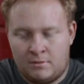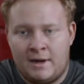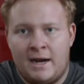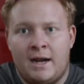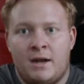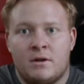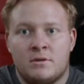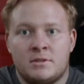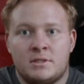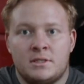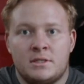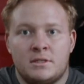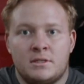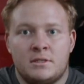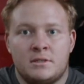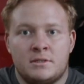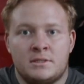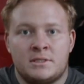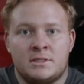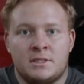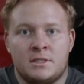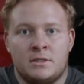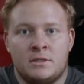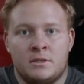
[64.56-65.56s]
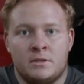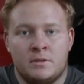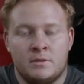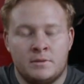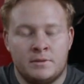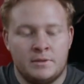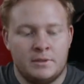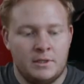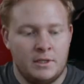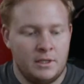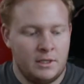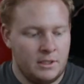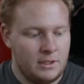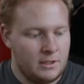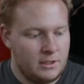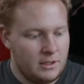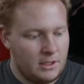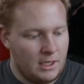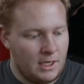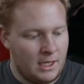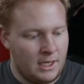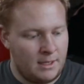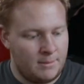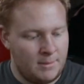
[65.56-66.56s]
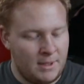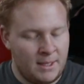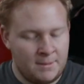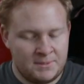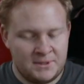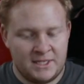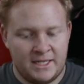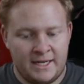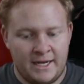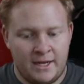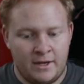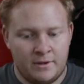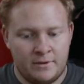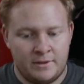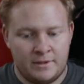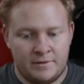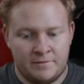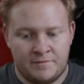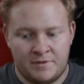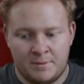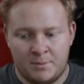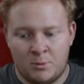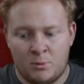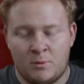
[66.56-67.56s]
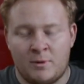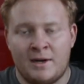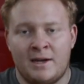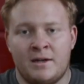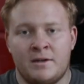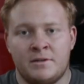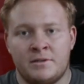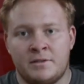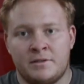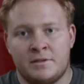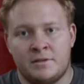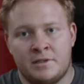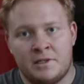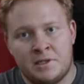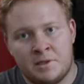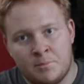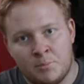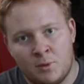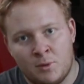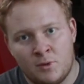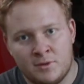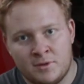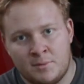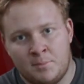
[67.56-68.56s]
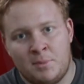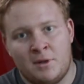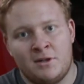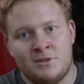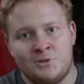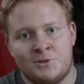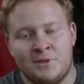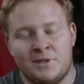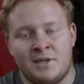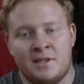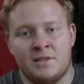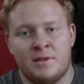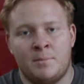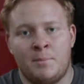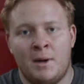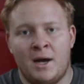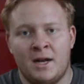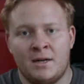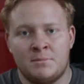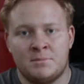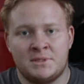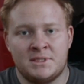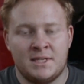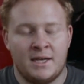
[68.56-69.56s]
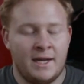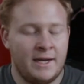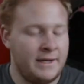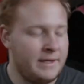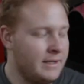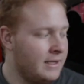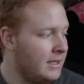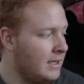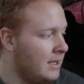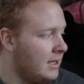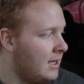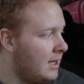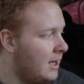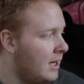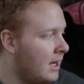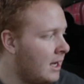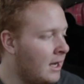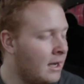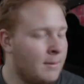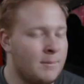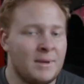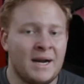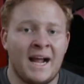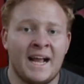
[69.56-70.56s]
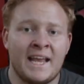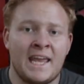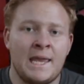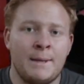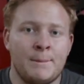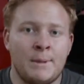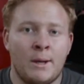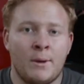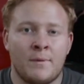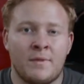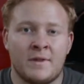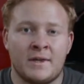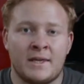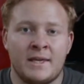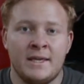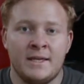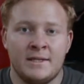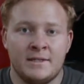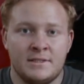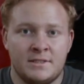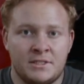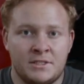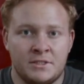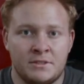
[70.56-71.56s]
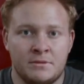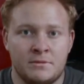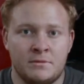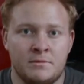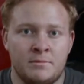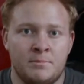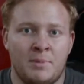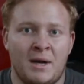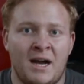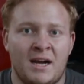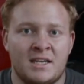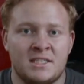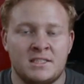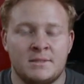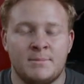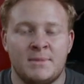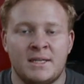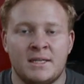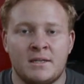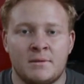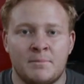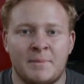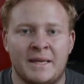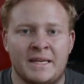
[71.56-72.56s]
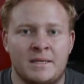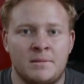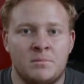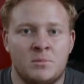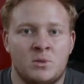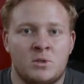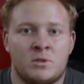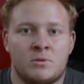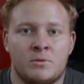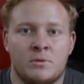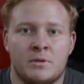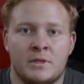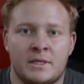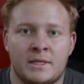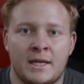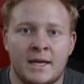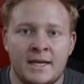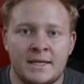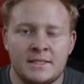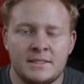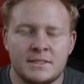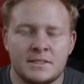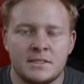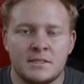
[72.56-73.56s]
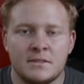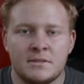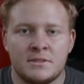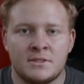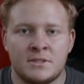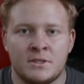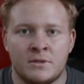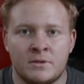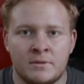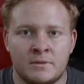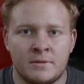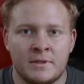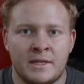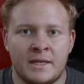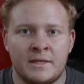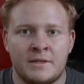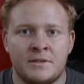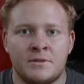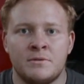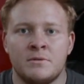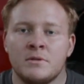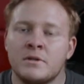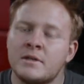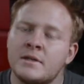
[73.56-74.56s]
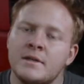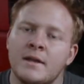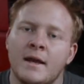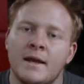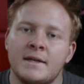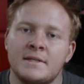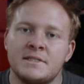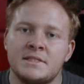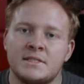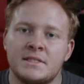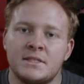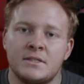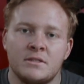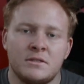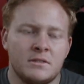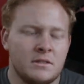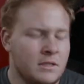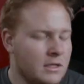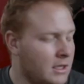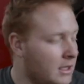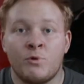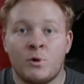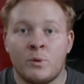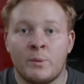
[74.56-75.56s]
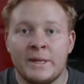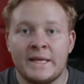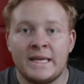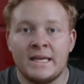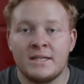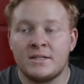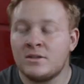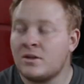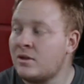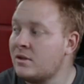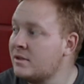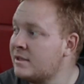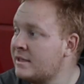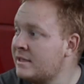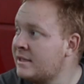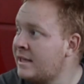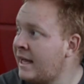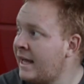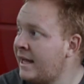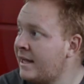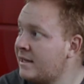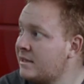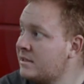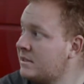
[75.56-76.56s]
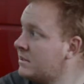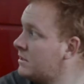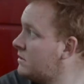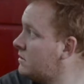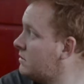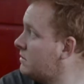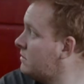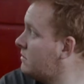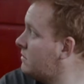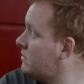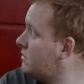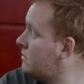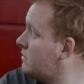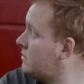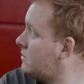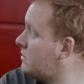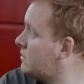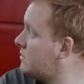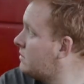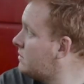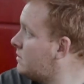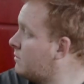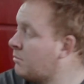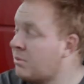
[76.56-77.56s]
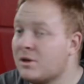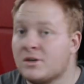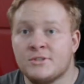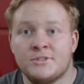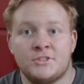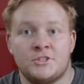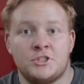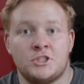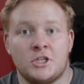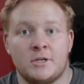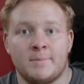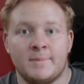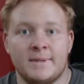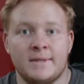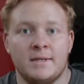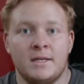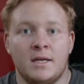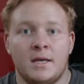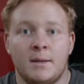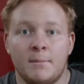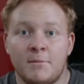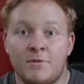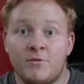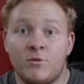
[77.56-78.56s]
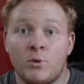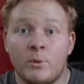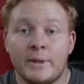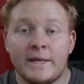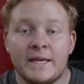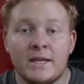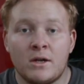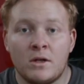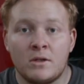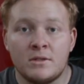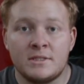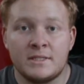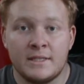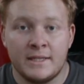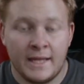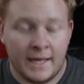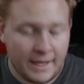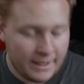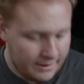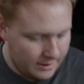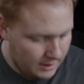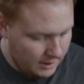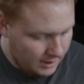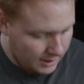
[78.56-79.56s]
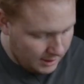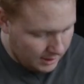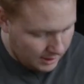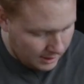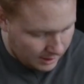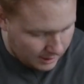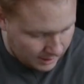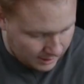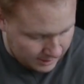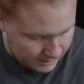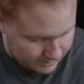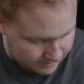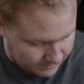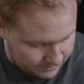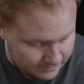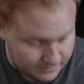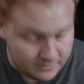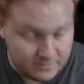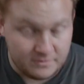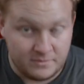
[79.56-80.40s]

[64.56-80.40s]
around. So um, upside down, flip them around, then you bolt the ball joint on the bottom side. Uh, but I came out with a kit to box them in and make them look really nice. So they do look nice still. Before we get to all of that, the bird's chirping. Before we get all to that, um,